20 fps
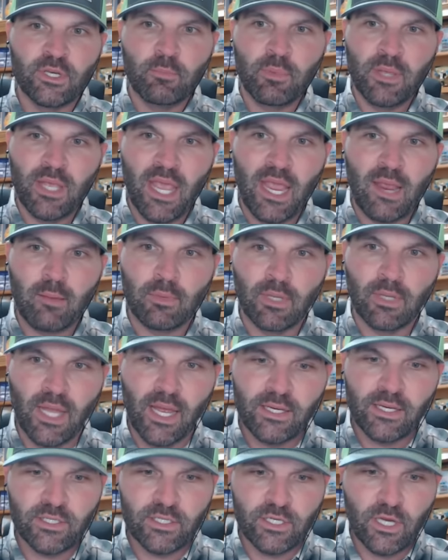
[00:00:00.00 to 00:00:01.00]
it became
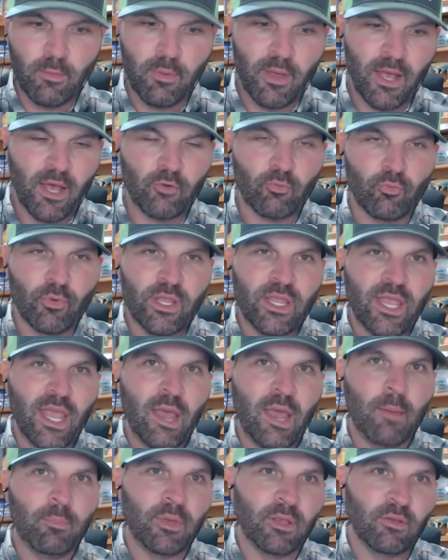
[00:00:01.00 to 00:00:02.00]
less about
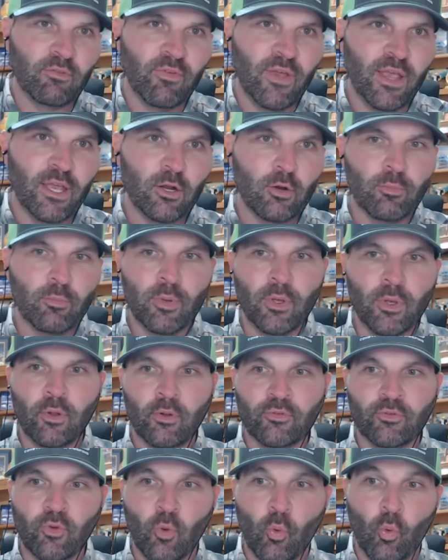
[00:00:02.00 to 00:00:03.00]
recapping
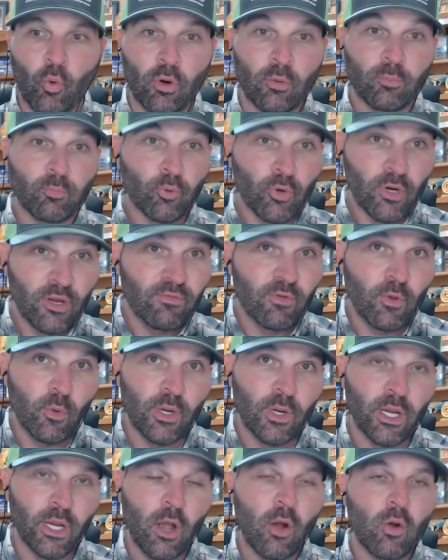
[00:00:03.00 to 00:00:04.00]
Vanderbilt or
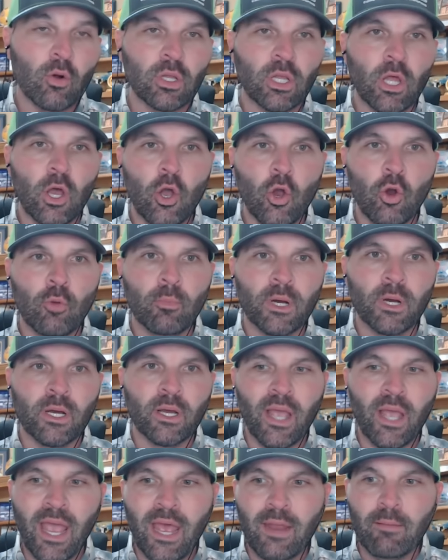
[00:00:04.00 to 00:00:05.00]
previewing
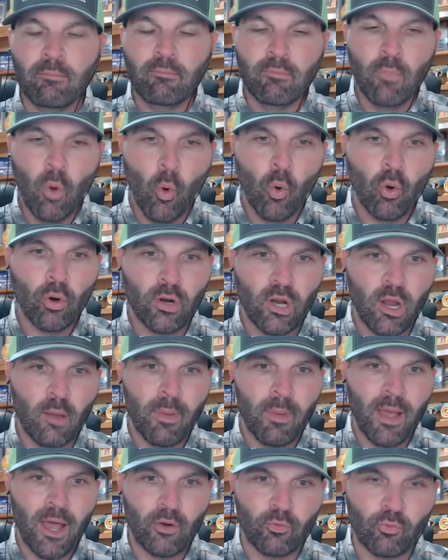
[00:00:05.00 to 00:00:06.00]
Oklahoma and more
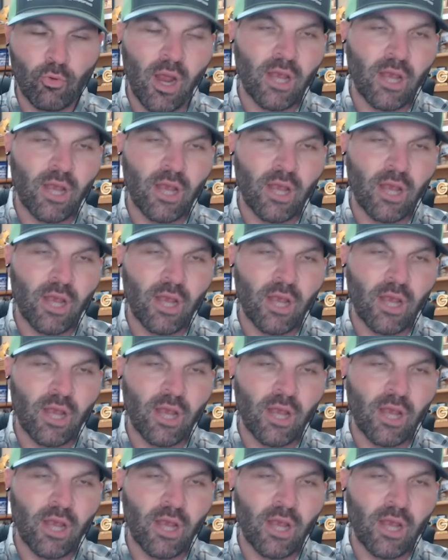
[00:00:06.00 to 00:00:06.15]
about